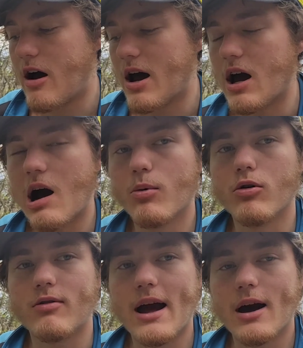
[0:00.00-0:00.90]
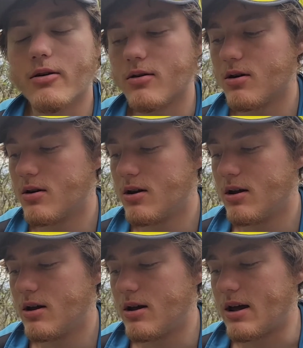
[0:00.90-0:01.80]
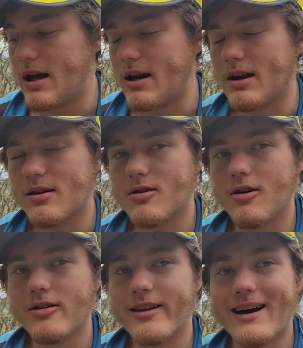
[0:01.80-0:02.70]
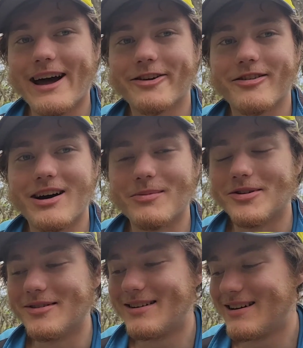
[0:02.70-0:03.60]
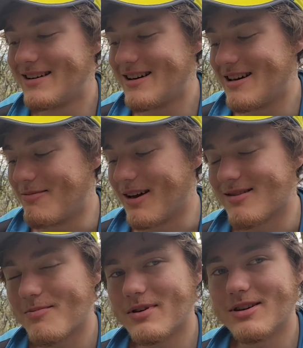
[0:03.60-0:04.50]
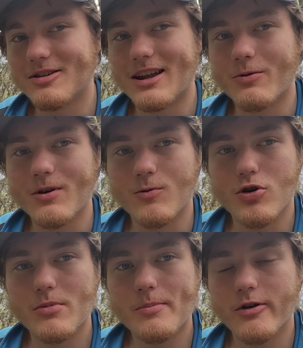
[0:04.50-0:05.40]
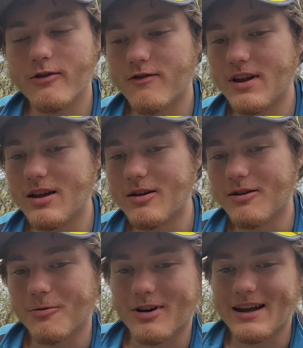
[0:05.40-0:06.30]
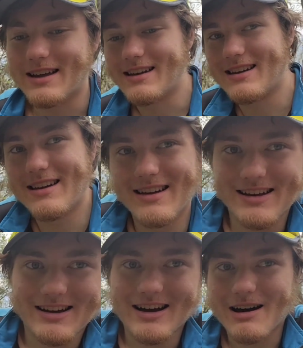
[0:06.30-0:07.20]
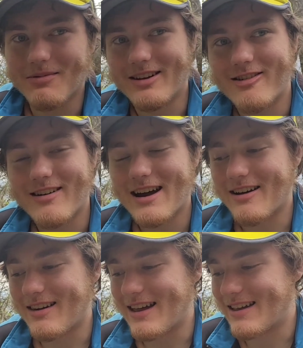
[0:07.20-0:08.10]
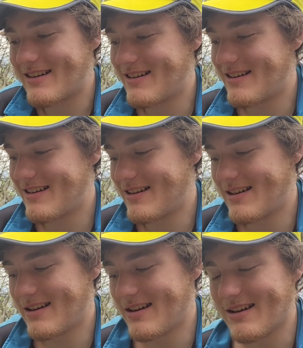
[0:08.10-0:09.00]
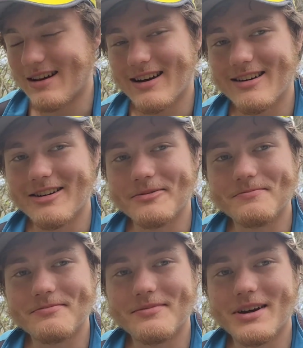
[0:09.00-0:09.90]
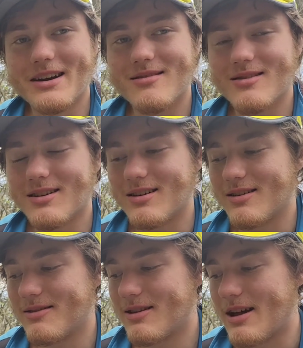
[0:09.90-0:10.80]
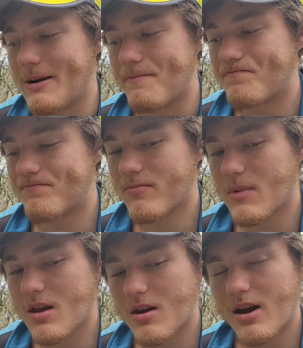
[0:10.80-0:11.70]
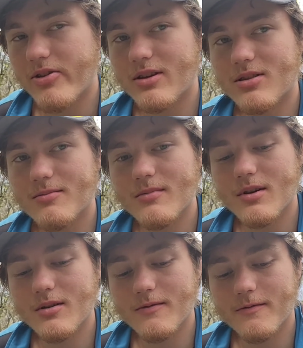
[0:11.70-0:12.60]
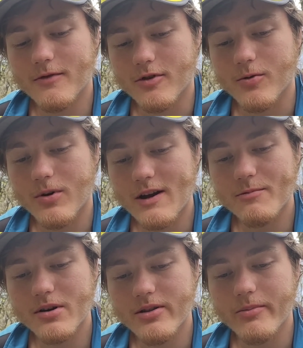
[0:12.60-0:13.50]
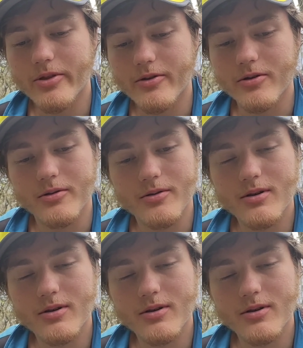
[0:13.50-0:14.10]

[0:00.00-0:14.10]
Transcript: hobble around, and it's called a hiker hobble, because up until like we warm up our feet, we're like hobbling around like, I don't know, but it's yeah. I think for what I've put them through,